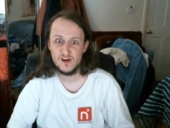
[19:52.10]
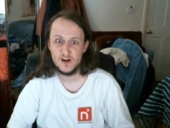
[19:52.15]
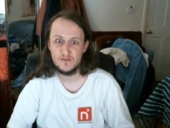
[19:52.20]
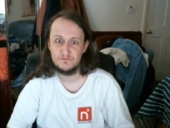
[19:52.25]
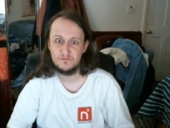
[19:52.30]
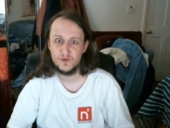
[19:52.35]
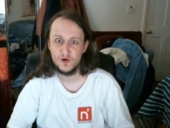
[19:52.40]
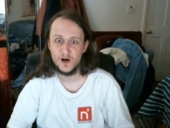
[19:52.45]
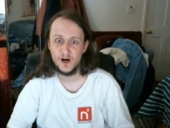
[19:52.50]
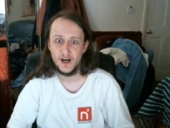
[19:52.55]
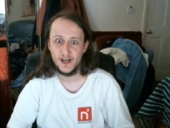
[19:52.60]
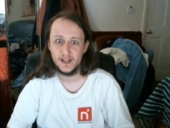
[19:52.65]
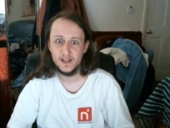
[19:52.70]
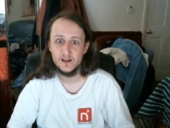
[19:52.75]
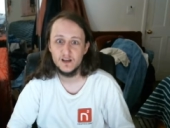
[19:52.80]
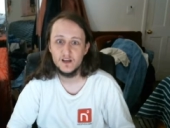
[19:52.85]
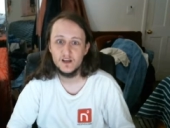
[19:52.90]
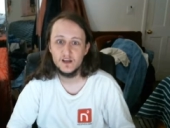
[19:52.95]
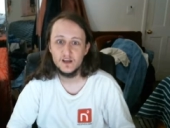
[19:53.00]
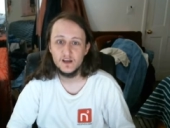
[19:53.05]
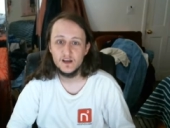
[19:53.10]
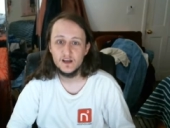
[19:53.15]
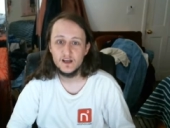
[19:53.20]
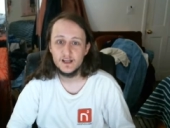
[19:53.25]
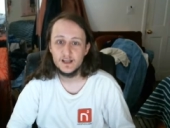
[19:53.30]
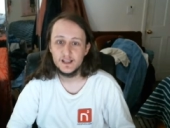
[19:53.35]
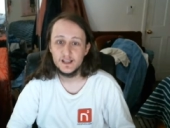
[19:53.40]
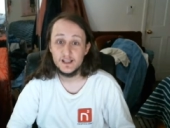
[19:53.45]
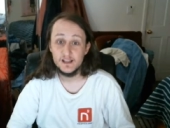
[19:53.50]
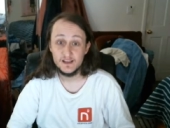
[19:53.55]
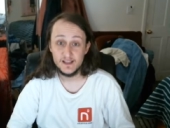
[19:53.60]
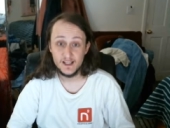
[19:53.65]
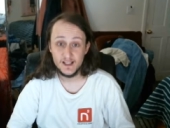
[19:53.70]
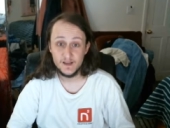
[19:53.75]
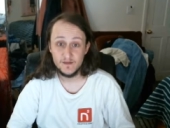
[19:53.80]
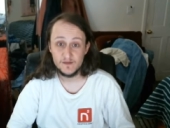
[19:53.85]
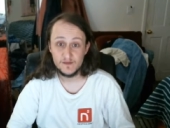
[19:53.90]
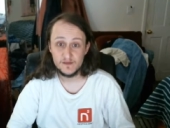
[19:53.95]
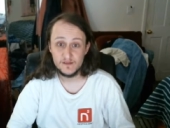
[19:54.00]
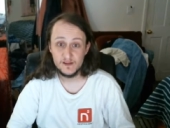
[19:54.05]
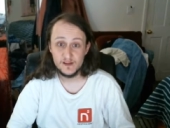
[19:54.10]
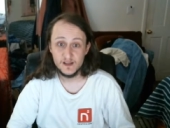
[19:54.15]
Bye. He leaves.